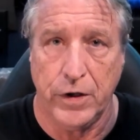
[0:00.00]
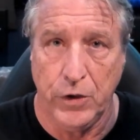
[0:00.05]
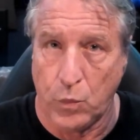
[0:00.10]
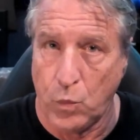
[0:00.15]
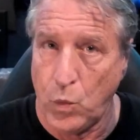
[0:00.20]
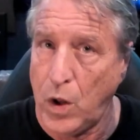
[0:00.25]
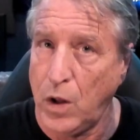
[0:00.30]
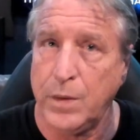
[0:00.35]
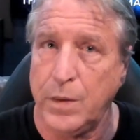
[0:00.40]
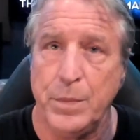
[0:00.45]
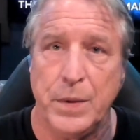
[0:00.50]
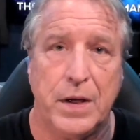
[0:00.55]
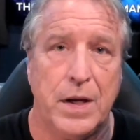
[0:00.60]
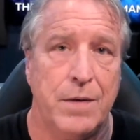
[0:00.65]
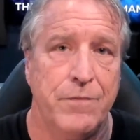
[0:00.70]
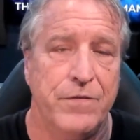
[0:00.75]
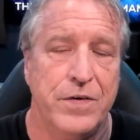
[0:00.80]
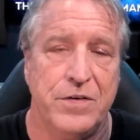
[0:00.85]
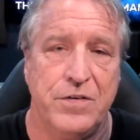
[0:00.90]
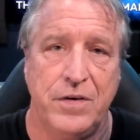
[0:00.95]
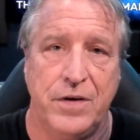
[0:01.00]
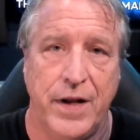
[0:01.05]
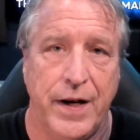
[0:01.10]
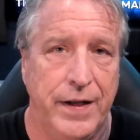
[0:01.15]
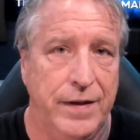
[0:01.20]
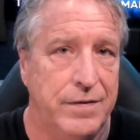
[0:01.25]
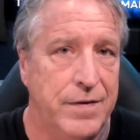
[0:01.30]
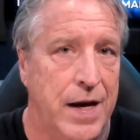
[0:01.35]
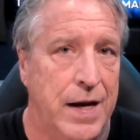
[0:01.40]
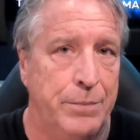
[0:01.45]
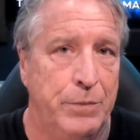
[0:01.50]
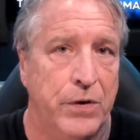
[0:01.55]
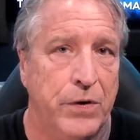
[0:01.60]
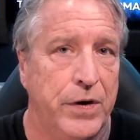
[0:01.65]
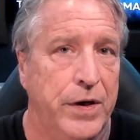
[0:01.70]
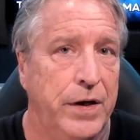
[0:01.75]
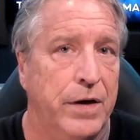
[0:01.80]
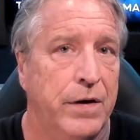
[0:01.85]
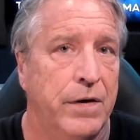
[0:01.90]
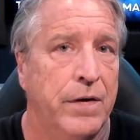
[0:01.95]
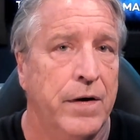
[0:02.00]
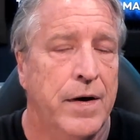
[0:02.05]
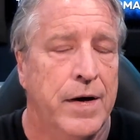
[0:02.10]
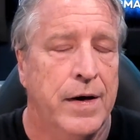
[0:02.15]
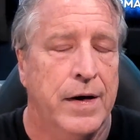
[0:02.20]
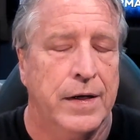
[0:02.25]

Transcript: You're welcome to come visit anytime you're here.